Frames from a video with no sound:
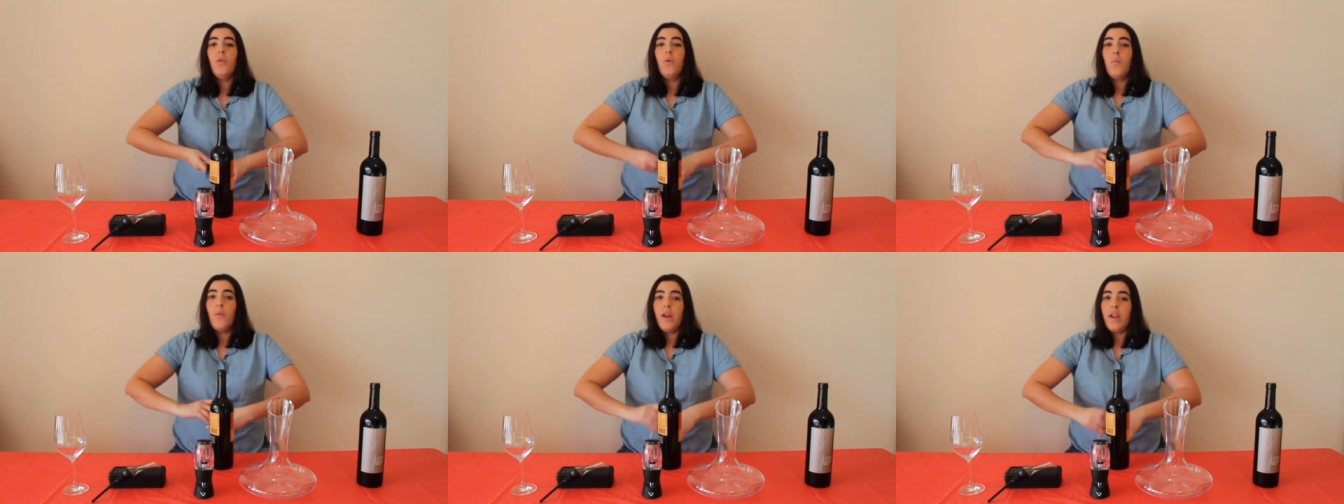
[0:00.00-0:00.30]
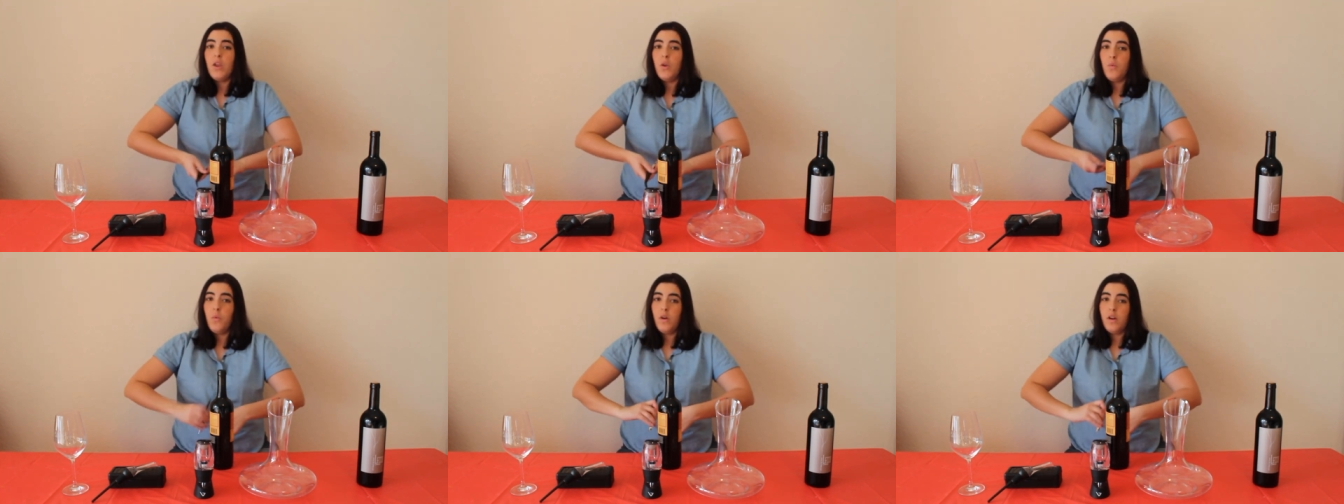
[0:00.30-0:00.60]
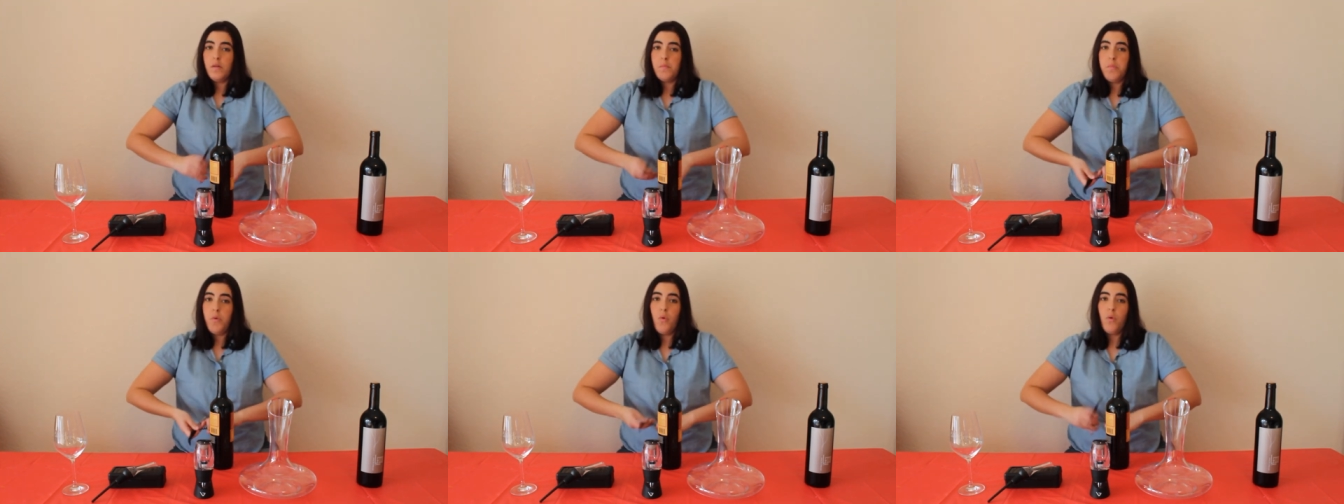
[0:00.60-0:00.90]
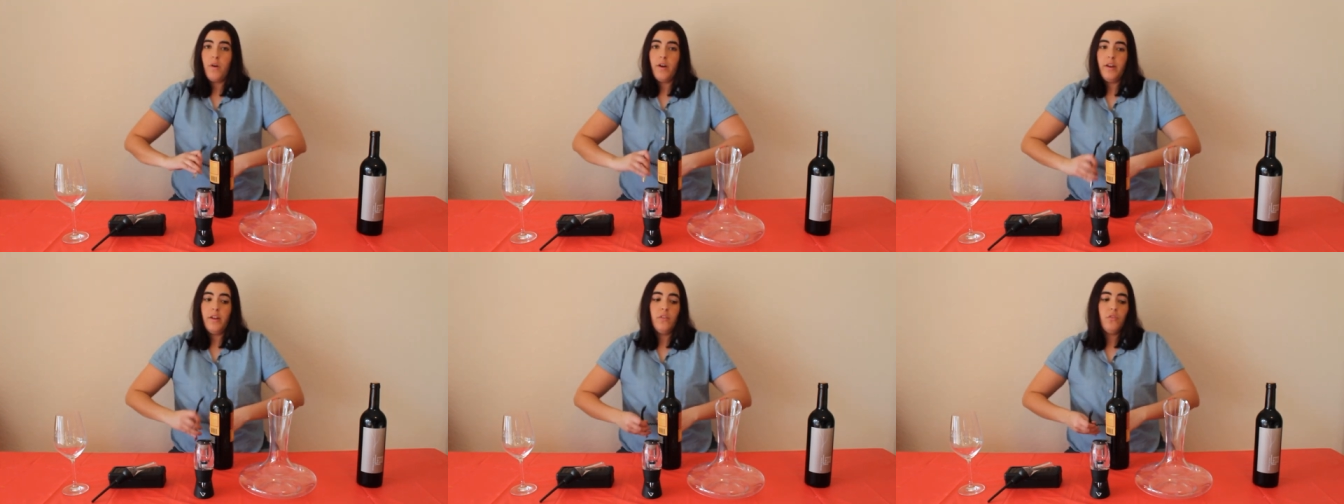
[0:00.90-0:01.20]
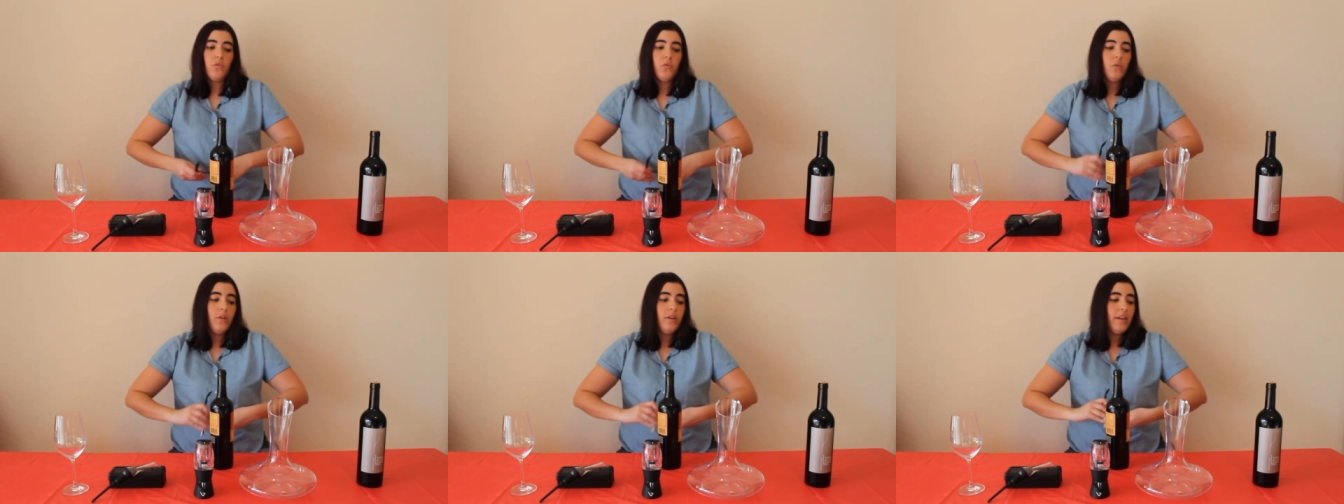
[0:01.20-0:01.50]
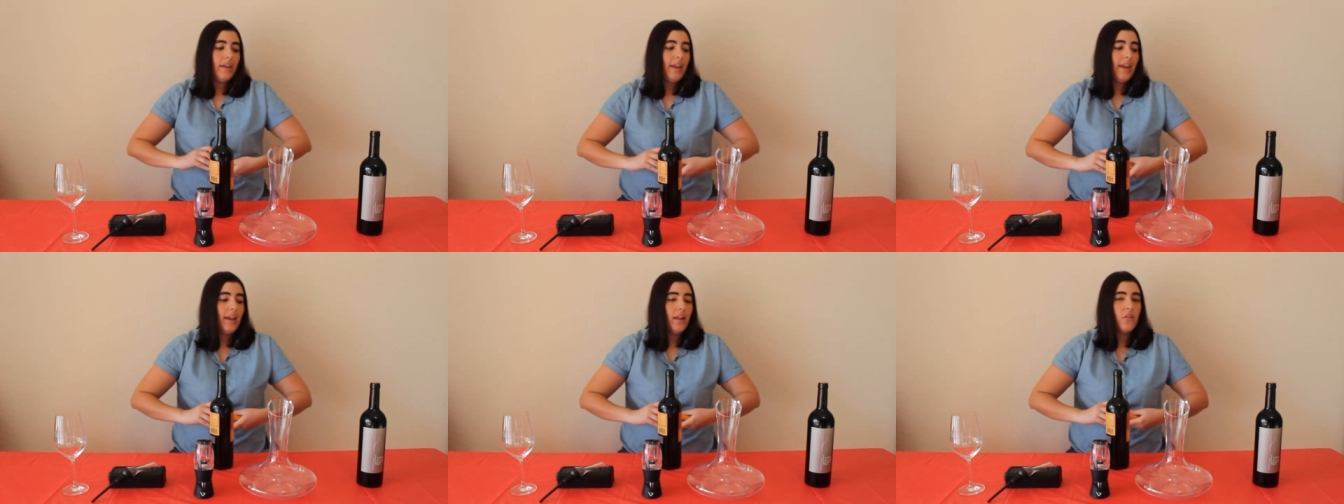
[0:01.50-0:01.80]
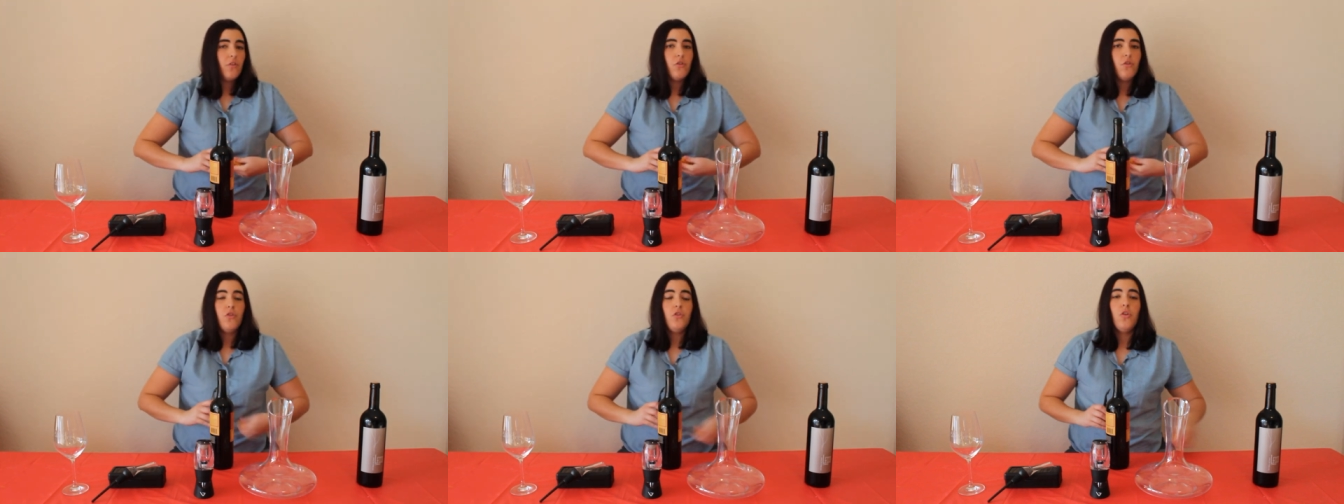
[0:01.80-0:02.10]
the way you want to pour into a
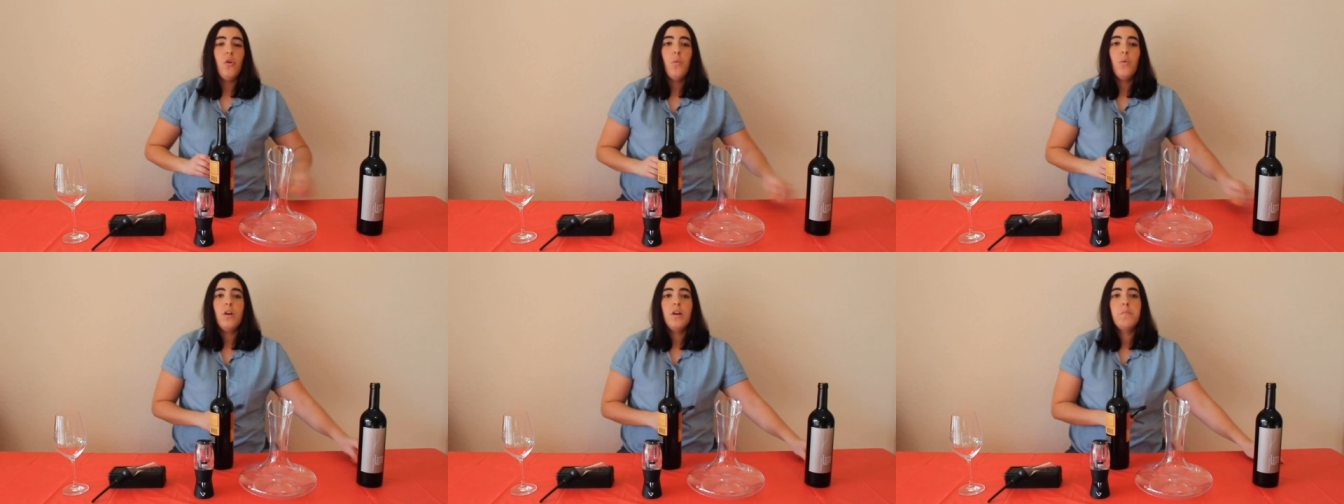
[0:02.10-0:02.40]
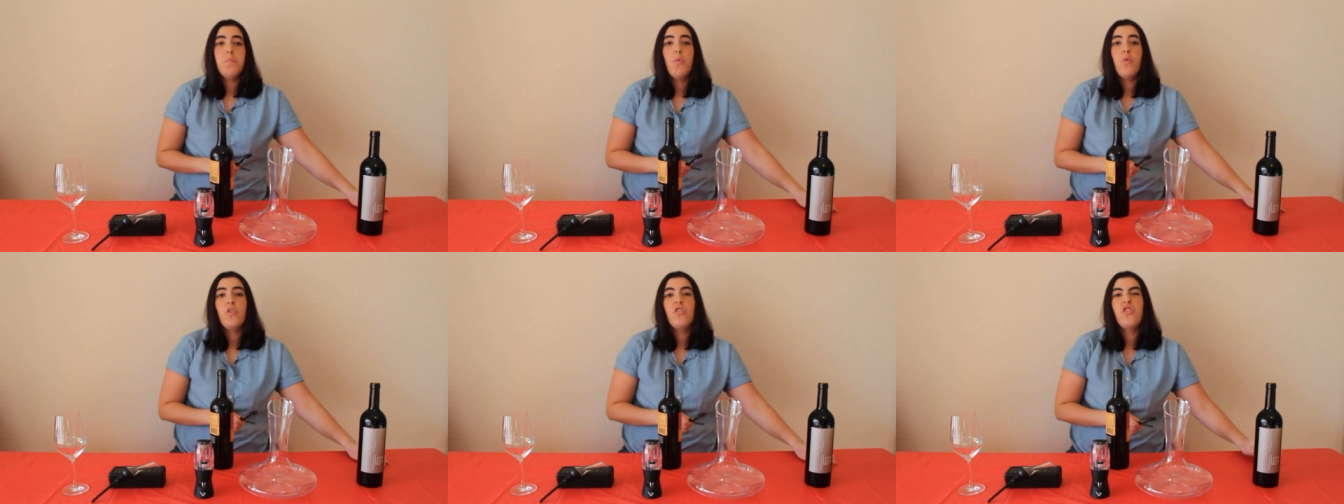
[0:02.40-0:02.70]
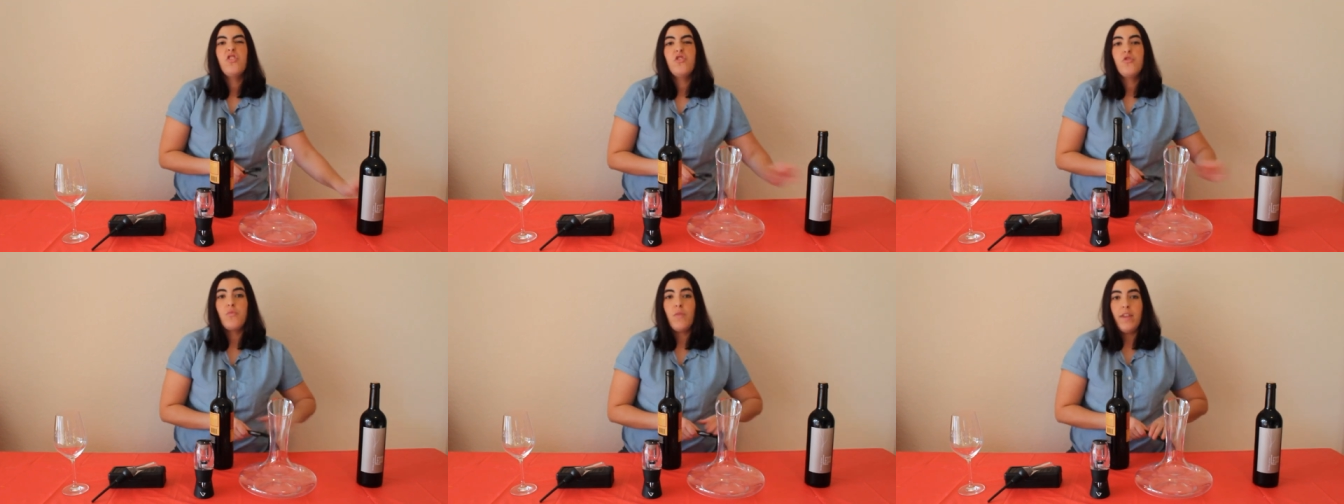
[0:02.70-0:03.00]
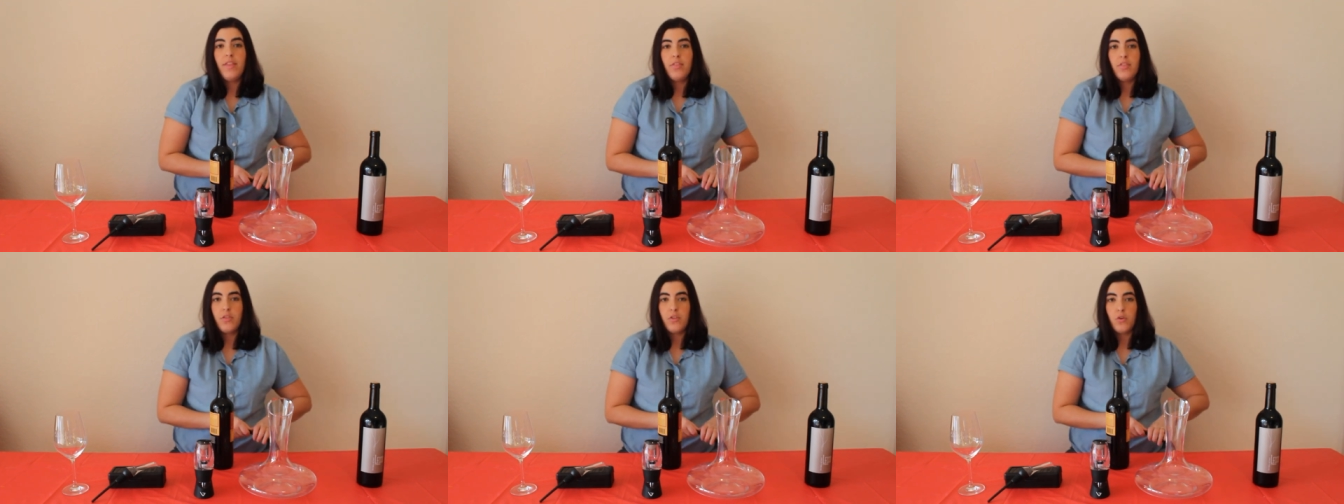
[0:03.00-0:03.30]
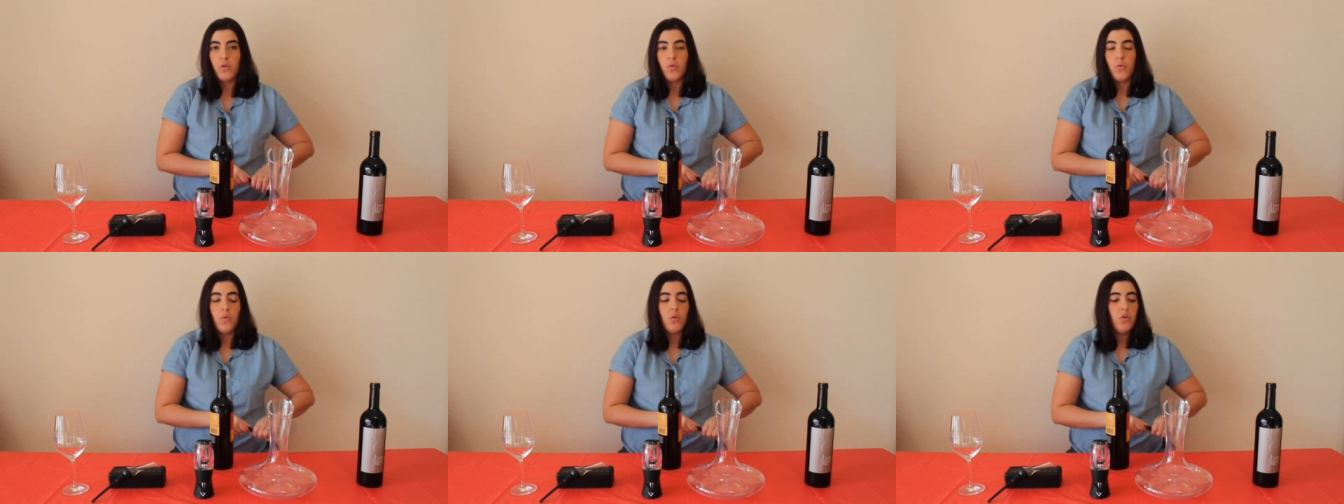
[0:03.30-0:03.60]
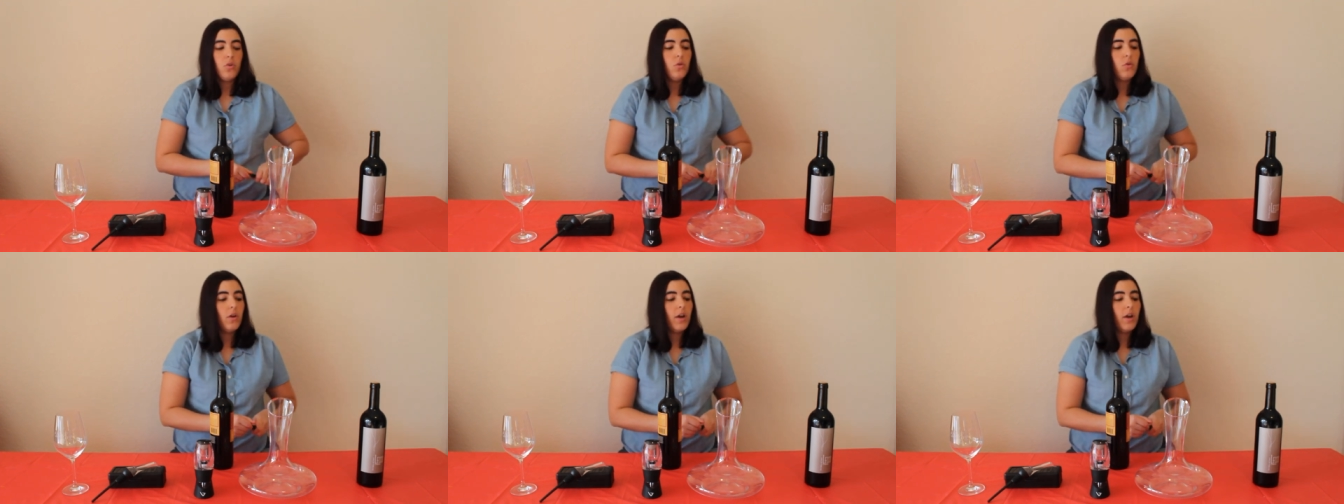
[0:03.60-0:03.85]
decanter, you don't want to pour straight through.